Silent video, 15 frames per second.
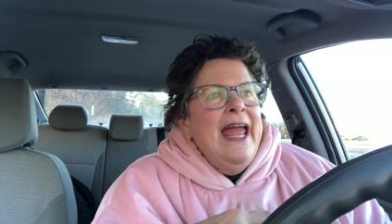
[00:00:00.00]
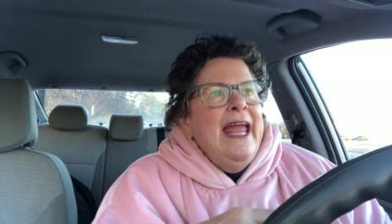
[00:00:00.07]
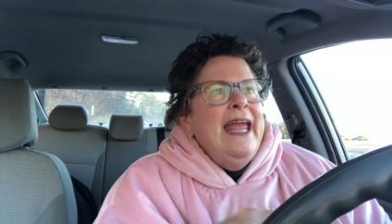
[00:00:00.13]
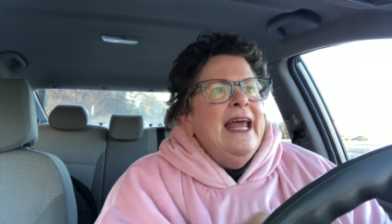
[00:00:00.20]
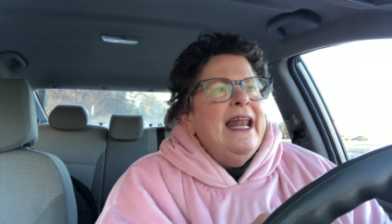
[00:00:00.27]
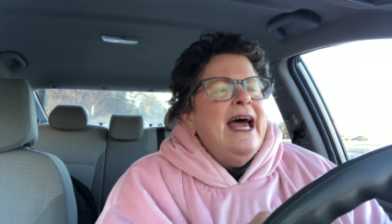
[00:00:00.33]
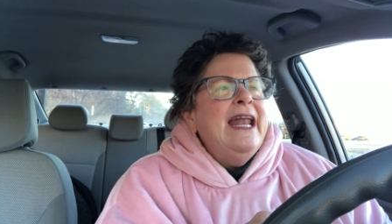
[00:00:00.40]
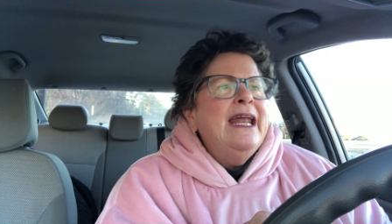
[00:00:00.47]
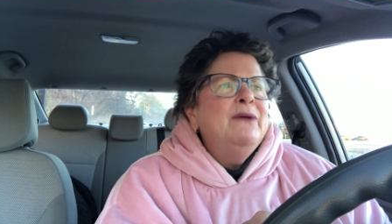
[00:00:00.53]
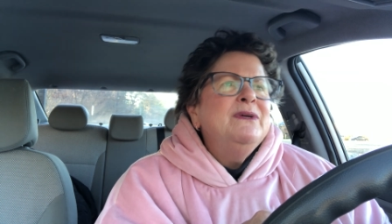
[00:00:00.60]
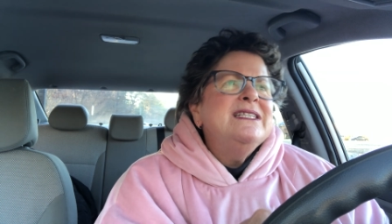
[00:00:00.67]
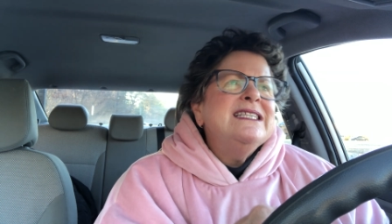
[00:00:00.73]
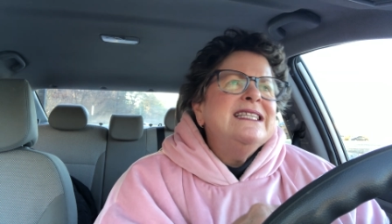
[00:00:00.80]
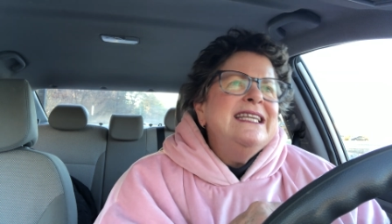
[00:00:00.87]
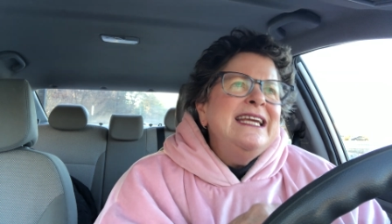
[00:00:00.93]
And I
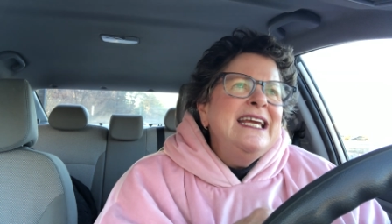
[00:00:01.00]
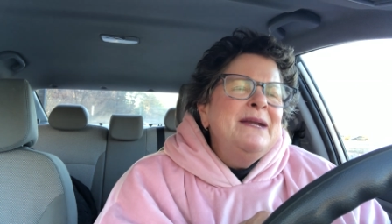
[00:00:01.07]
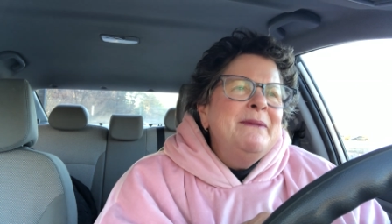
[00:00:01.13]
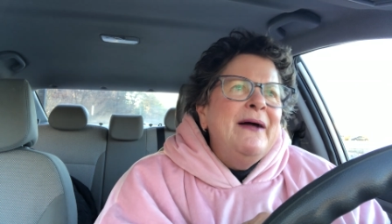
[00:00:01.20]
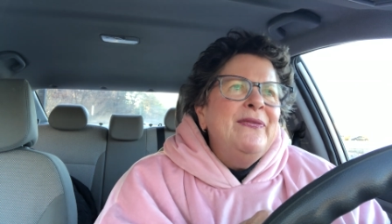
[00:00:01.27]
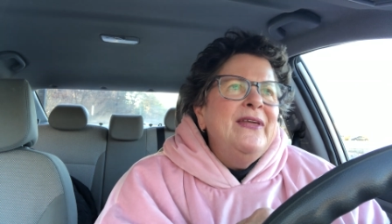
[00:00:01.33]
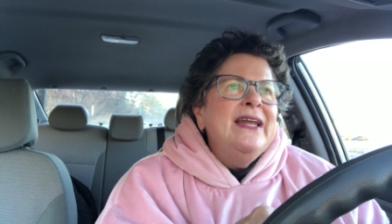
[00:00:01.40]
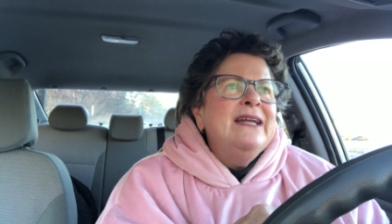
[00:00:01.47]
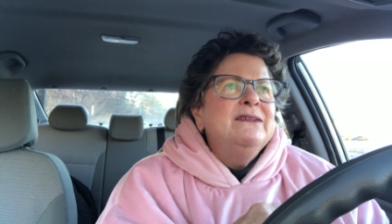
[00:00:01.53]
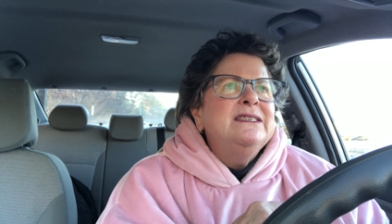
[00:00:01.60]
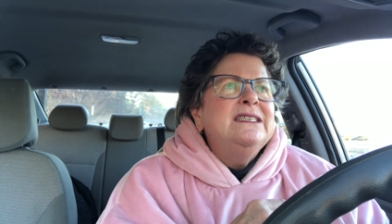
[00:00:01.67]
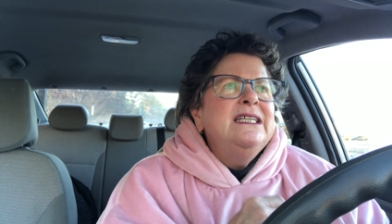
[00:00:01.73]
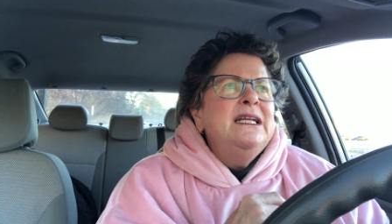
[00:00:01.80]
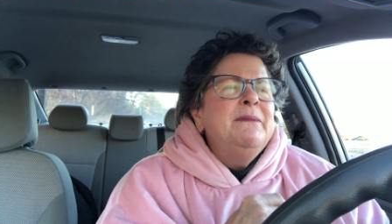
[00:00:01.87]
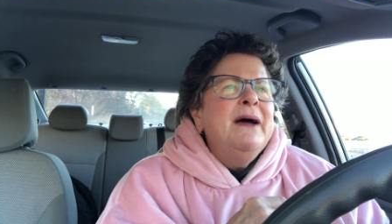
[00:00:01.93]
was thinking about that, and I was
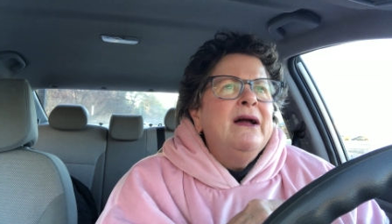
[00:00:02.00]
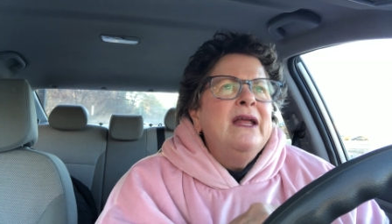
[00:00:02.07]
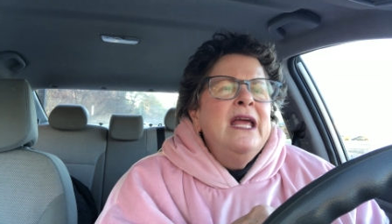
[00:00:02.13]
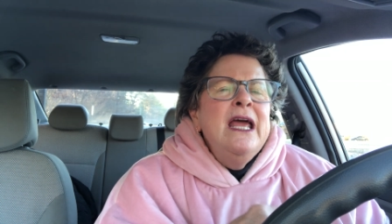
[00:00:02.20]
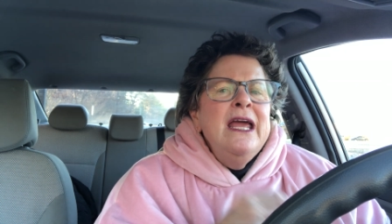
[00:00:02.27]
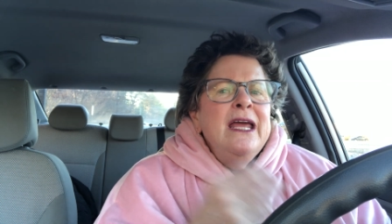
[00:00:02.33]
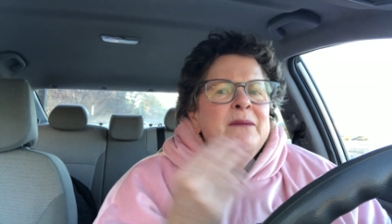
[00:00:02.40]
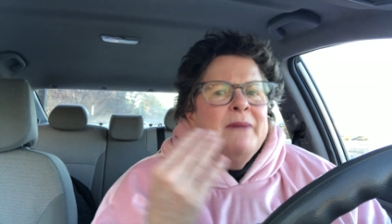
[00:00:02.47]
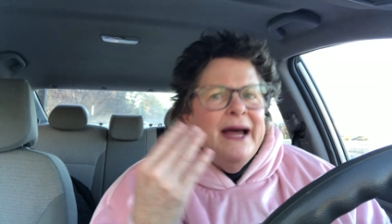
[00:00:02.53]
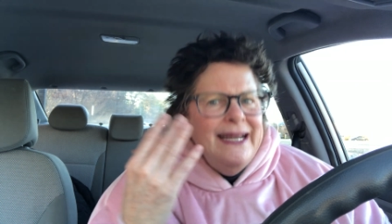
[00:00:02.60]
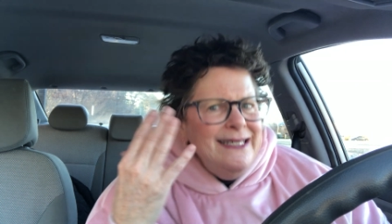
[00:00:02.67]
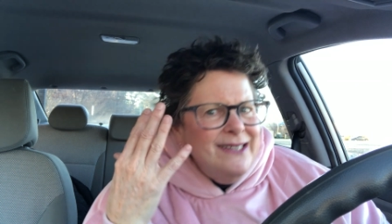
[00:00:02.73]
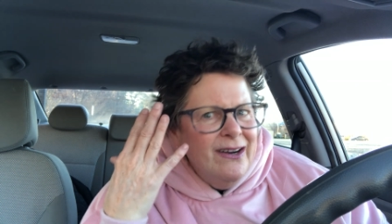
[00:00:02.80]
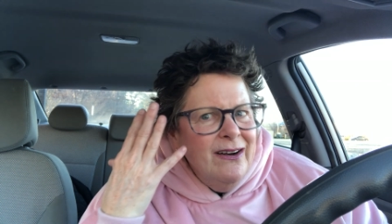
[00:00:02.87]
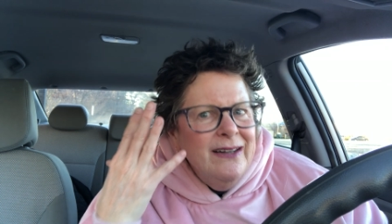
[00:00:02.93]
thinking about in my
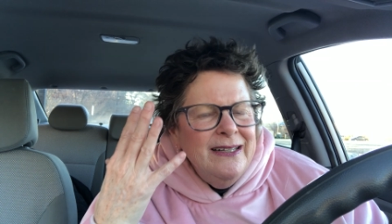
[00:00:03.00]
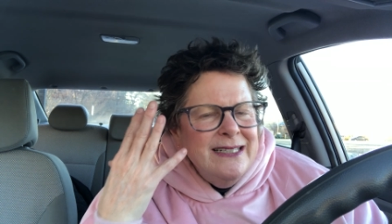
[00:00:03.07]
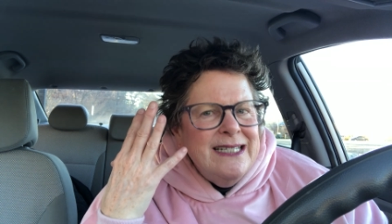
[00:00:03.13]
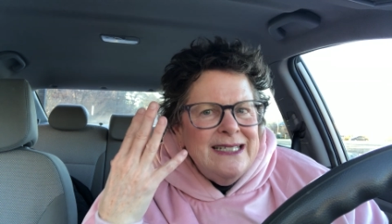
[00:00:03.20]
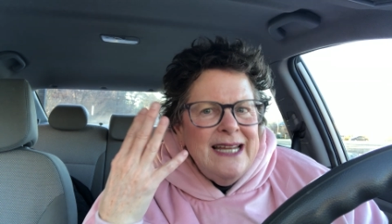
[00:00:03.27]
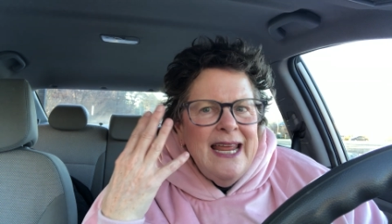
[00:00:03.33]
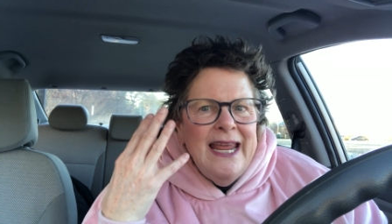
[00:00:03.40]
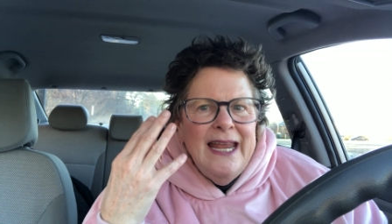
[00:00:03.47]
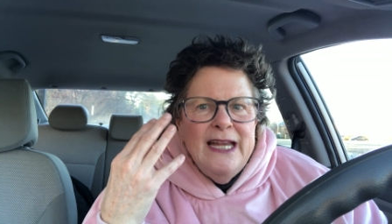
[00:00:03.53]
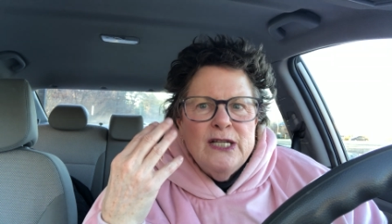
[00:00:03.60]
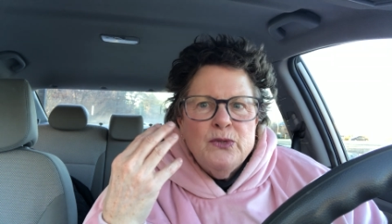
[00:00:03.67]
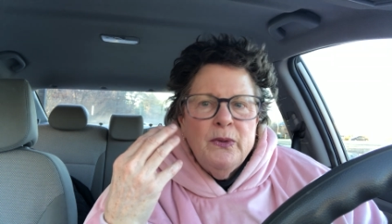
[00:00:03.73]
darkest days,